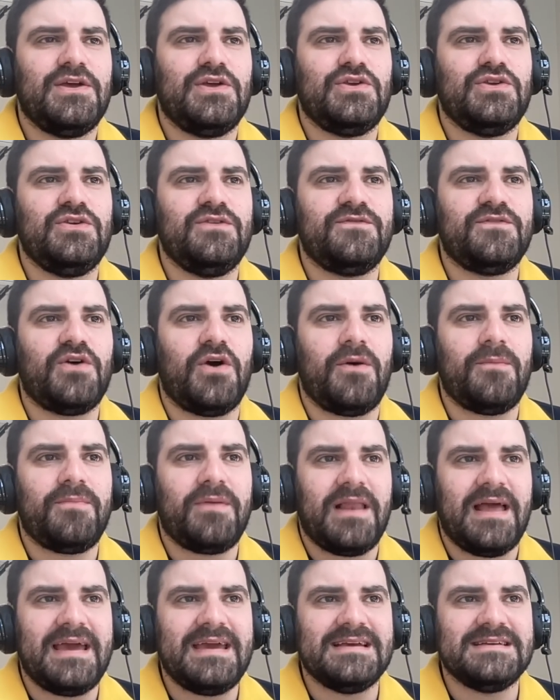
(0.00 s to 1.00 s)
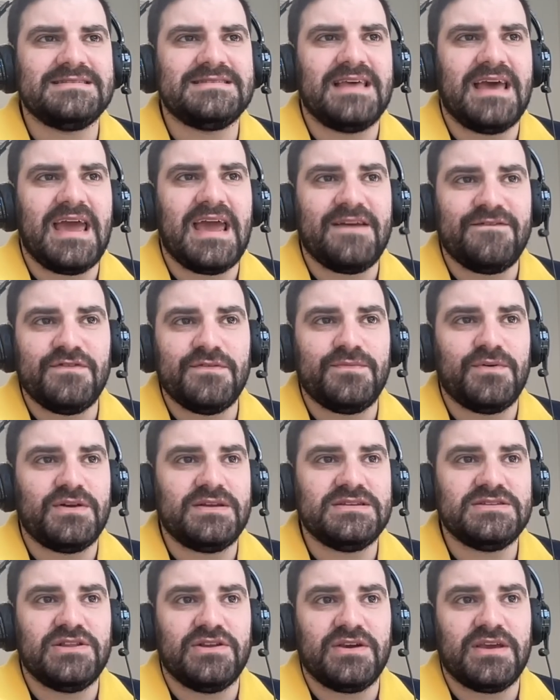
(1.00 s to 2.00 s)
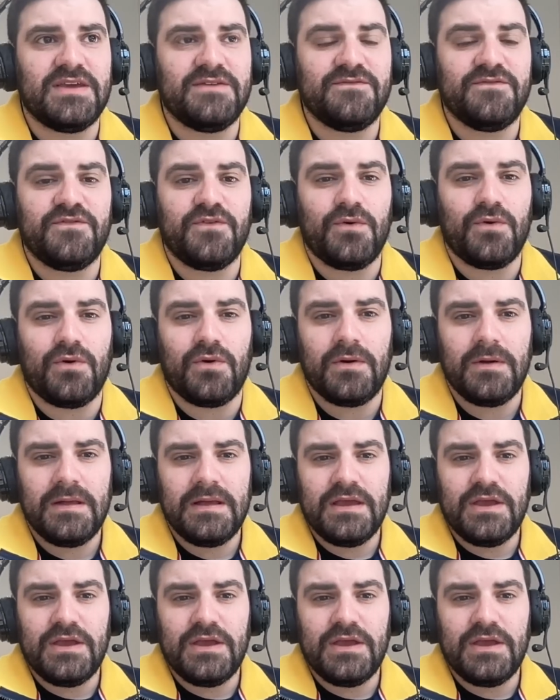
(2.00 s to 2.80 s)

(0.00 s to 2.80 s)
you've got players that everybody's looking for,